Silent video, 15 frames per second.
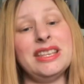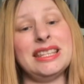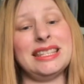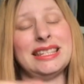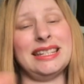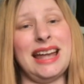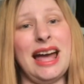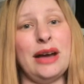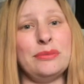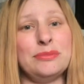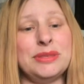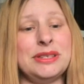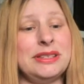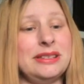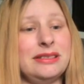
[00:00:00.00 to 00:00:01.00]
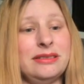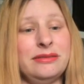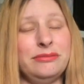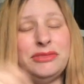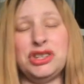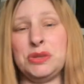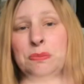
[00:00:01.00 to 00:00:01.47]
snaps
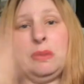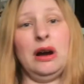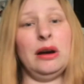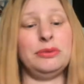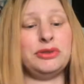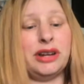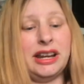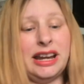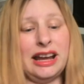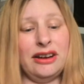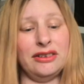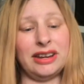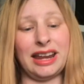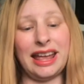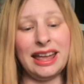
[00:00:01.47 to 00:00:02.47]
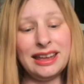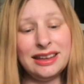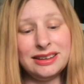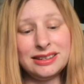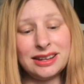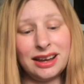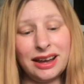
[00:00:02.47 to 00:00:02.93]
just popped right out,
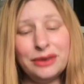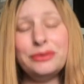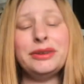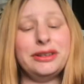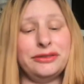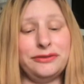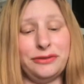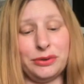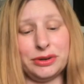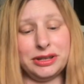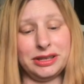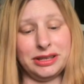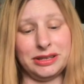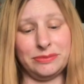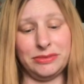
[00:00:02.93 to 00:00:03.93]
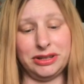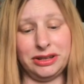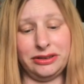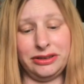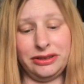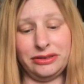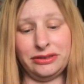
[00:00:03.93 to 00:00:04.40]
and I reinforced this
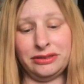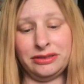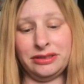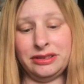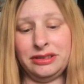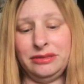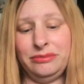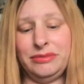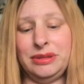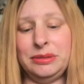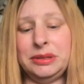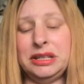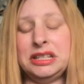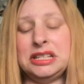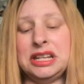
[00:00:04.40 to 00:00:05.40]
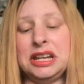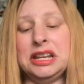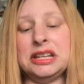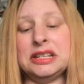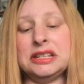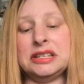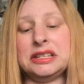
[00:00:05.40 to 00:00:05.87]
material. Maybe I
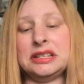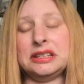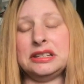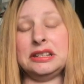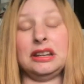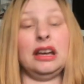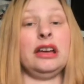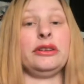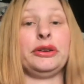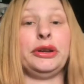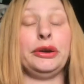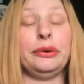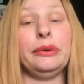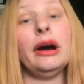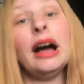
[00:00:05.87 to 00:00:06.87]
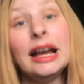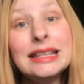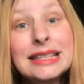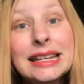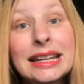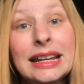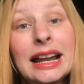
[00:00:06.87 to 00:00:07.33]
didn't. I don't know. I
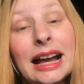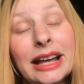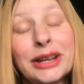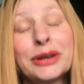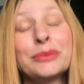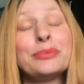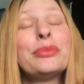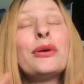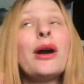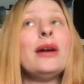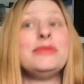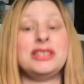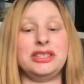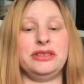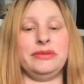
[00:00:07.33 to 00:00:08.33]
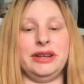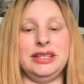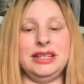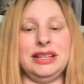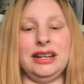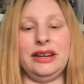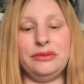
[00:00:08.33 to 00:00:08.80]
did. I promise you I
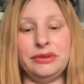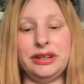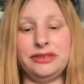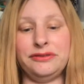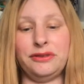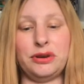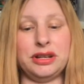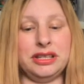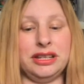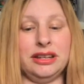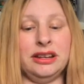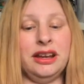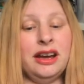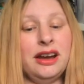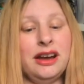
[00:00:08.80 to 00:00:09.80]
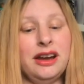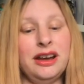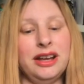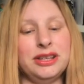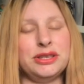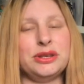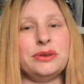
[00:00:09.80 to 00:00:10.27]
did. I reinforced it.
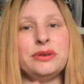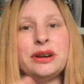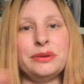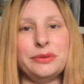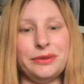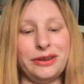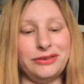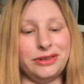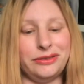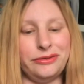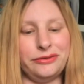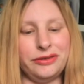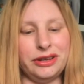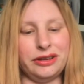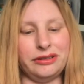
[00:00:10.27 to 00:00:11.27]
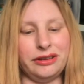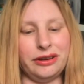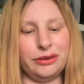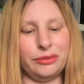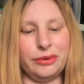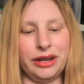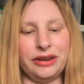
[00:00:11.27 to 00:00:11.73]
So I will have to figure
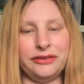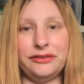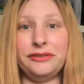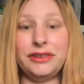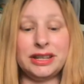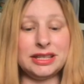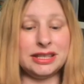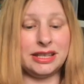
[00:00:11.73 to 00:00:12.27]
out a way to fix